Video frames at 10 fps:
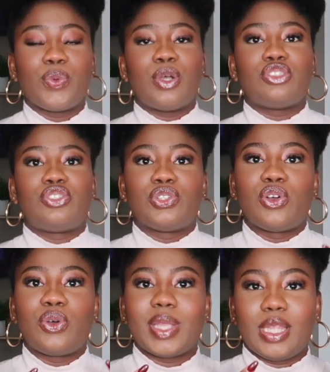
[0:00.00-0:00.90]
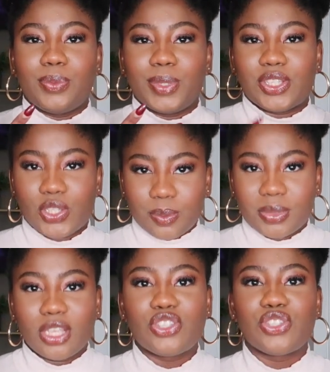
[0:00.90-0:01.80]
You want to go in with
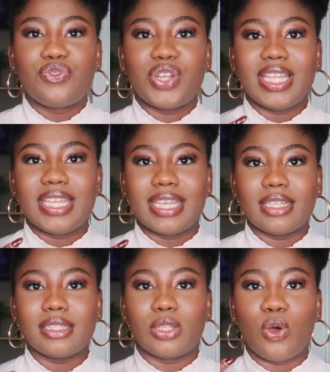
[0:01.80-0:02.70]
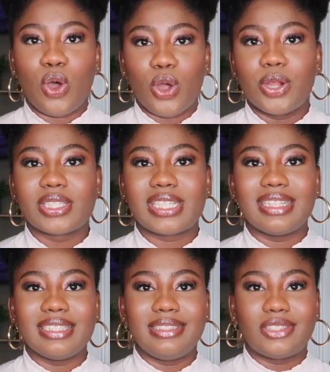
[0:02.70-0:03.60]
something to really get the oils
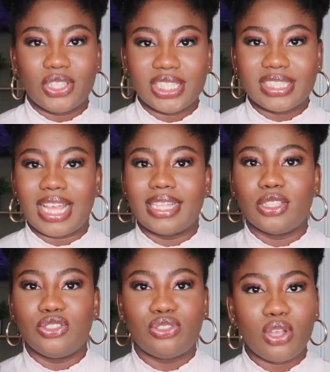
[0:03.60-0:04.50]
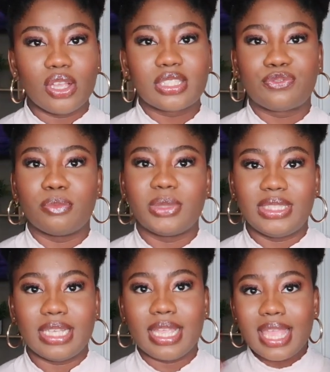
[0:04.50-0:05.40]
and the dirt and the dust from
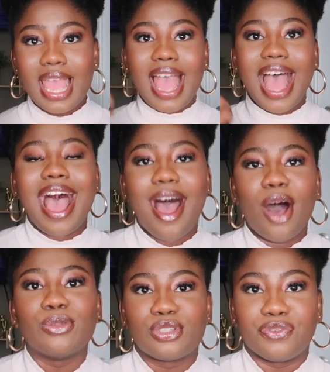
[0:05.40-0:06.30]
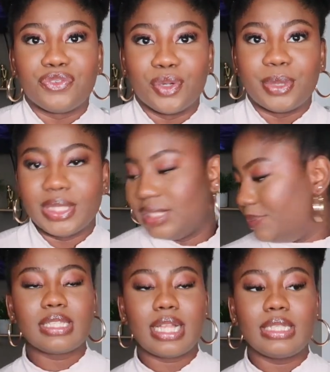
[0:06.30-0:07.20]
the day out of your body.
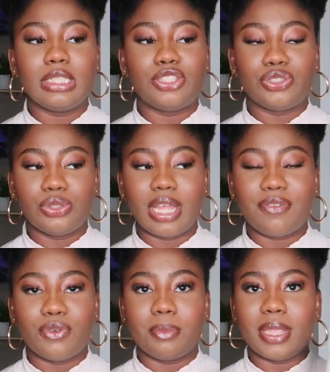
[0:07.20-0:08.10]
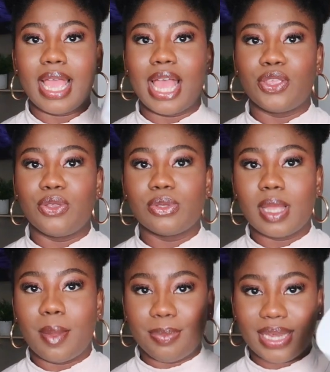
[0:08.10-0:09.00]
Personally, to do that for me, I
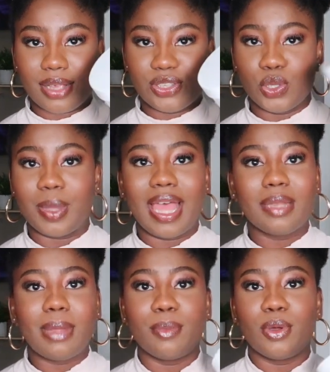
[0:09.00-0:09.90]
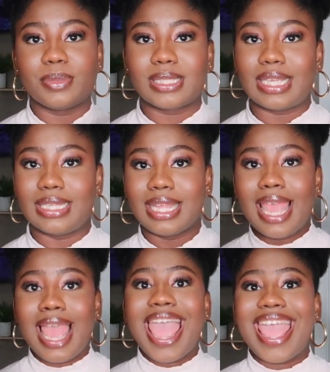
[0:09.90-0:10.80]
use black soap. I had my mom send
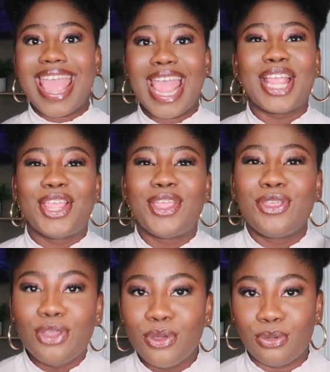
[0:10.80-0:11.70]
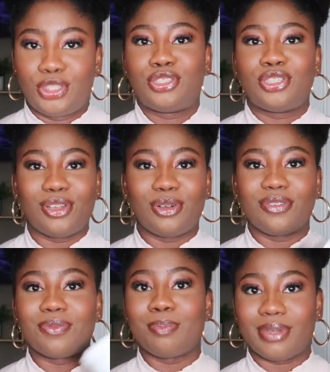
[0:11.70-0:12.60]
a huge ton
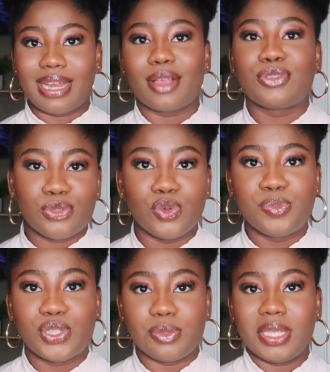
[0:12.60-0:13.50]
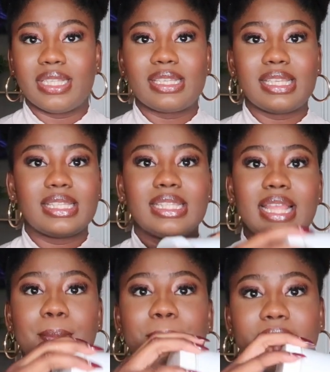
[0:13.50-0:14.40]
of black soap to me. This is
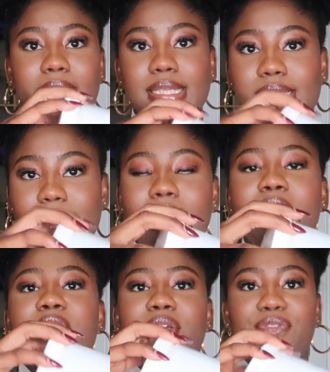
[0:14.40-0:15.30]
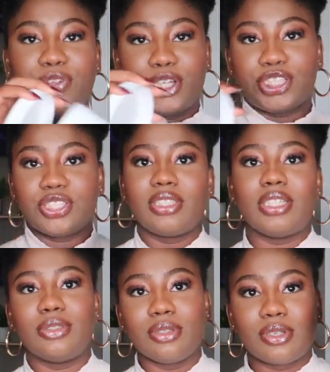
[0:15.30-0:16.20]
in a paste
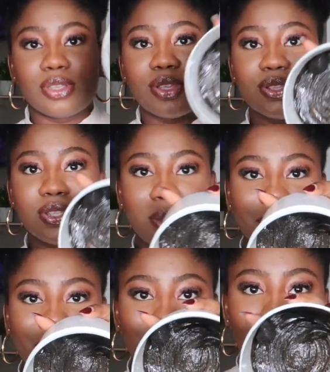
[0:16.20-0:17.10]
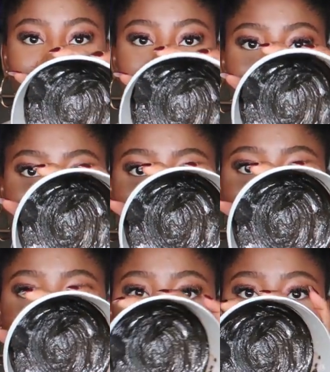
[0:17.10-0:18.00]
version. It looks something
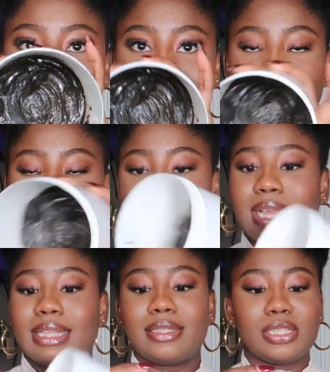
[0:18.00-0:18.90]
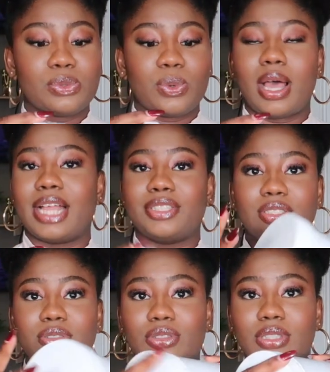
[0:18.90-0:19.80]
like this, and this is what I
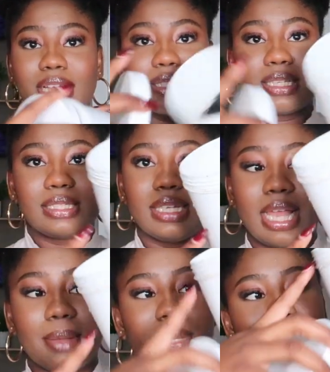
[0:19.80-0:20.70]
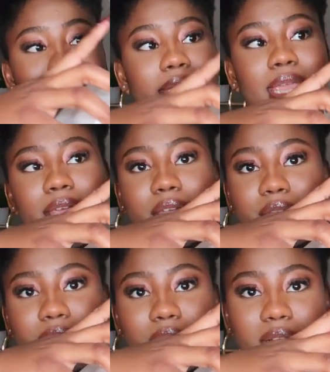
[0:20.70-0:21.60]
just, you guys can see I am like
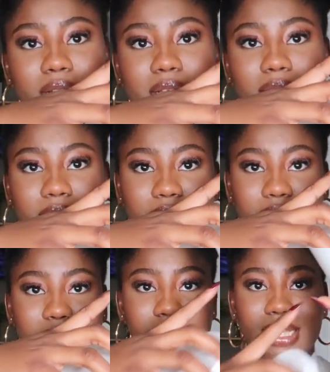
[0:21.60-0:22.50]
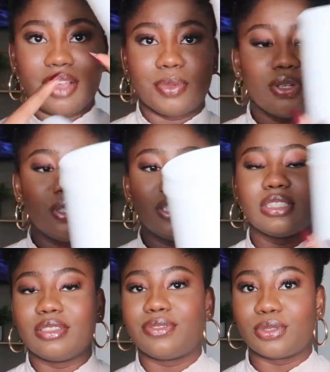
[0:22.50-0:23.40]
here, and this, I've been only
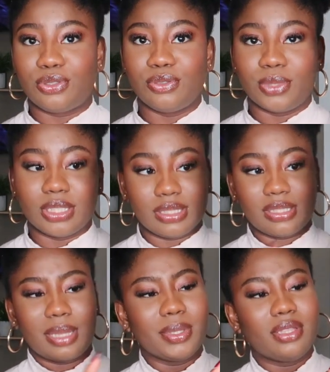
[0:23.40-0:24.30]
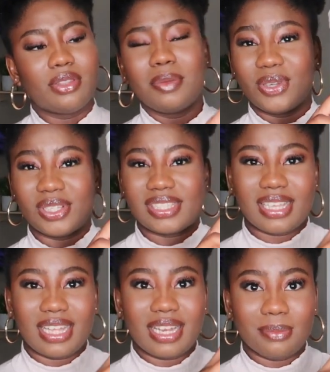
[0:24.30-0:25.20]
using it for 2 months, I mean 3
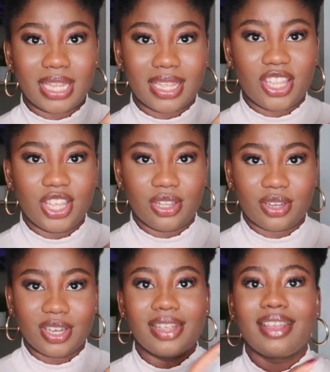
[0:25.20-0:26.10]
months, and I'm like here.